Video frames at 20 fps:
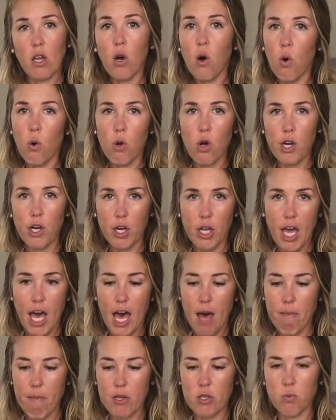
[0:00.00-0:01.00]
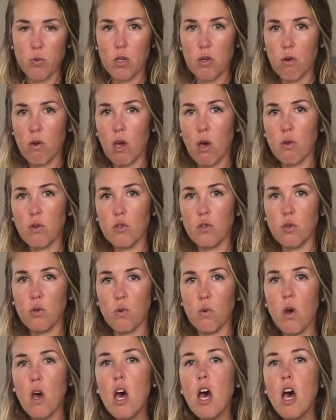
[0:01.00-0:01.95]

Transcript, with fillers: hold all your cabbage when you go to